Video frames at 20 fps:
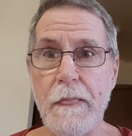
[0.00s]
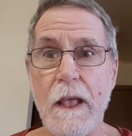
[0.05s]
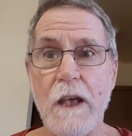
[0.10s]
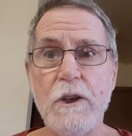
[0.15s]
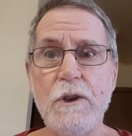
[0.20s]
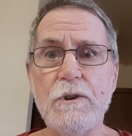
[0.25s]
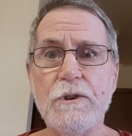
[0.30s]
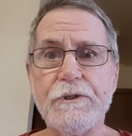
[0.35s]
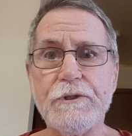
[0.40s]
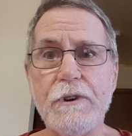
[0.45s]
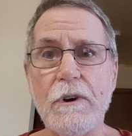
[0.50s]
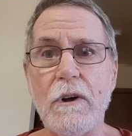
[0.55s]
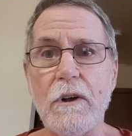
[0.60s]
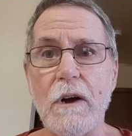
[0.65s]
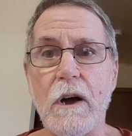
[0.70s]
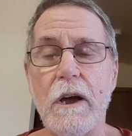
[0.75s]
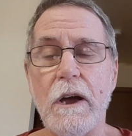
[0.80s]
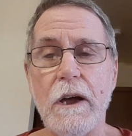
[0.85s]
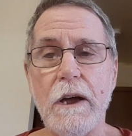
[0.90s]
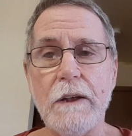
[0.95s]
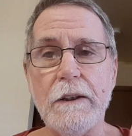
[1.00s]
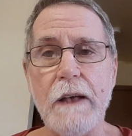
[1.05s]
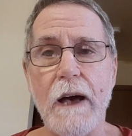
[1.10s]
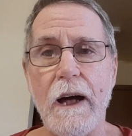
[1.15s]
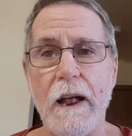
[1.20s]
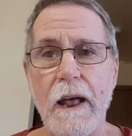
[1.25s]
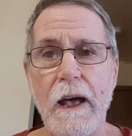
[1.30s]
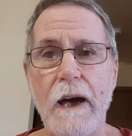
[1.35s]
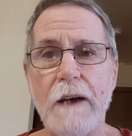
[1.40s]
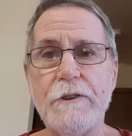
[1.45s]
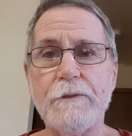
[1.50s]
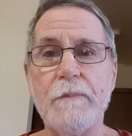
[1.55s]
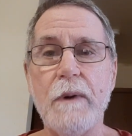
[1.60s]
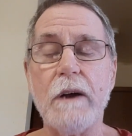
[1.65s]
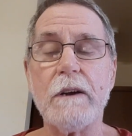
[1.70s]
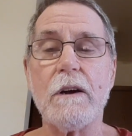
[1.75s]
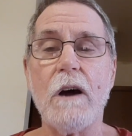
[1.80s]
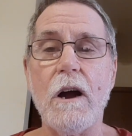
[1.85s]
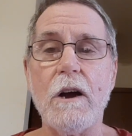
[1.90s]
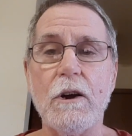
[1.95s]
you still, in that
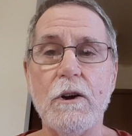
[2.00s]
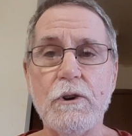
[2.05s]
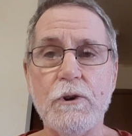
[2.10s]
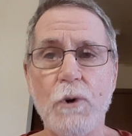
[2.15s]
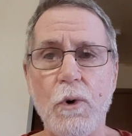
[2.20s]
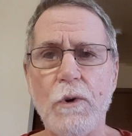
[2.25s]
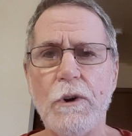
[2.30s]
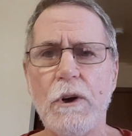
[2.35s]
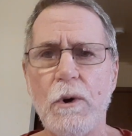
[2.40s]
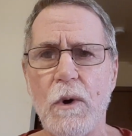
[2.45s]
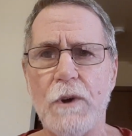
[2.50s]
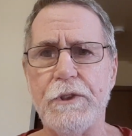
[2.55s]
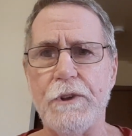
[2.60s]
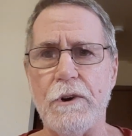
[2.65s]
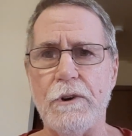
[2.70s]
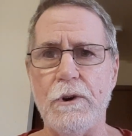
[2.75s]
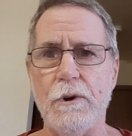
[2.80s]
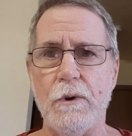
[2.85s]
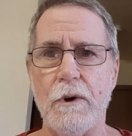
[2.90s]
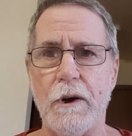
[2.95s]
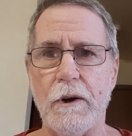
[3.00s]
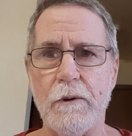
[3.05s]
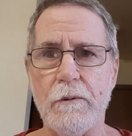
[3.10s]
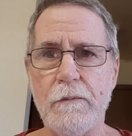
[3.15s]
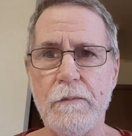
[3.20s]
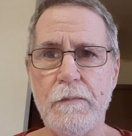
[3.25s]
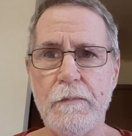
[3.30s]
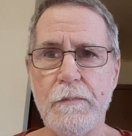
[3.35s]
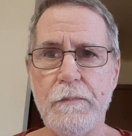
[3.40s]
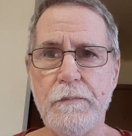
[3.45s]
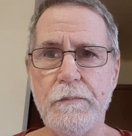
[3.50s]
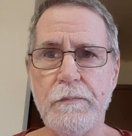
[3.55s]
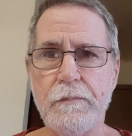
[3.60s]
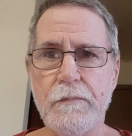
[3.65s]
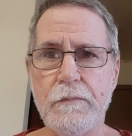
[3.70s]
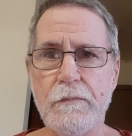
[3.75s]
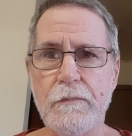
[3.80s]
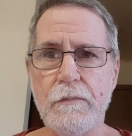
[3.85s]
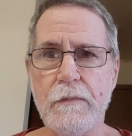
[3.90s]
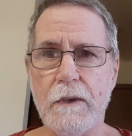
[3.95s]
aspect, are condoning what they're doing
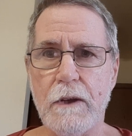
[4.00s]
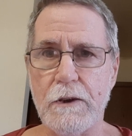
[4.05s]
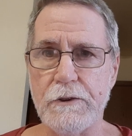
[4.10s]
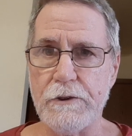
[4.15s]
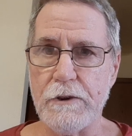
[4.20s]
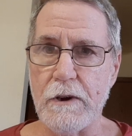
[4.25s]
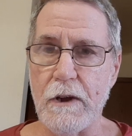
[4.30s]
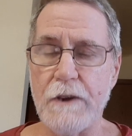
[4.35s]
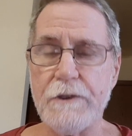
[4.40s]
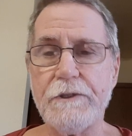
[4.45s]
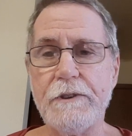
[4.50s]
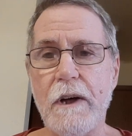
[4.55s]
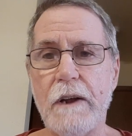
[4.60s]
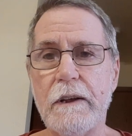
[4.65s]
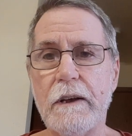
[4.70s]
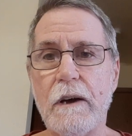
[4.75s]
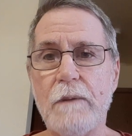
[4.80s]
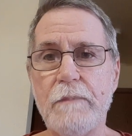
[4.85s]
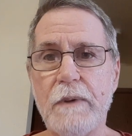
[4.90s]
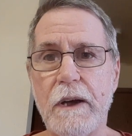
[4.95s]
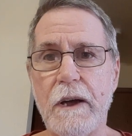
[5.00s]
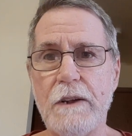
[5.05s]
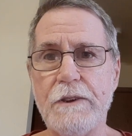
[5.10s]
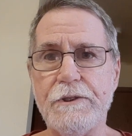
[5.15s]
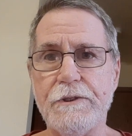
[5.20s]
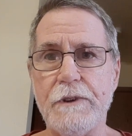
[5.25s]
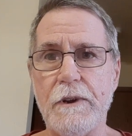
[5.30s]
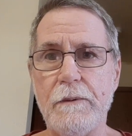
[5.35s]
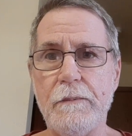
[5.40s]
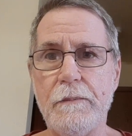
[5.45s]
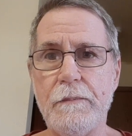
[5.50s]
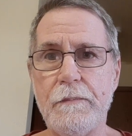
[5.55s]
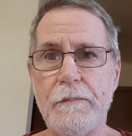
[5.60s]
because you're not standing up against it.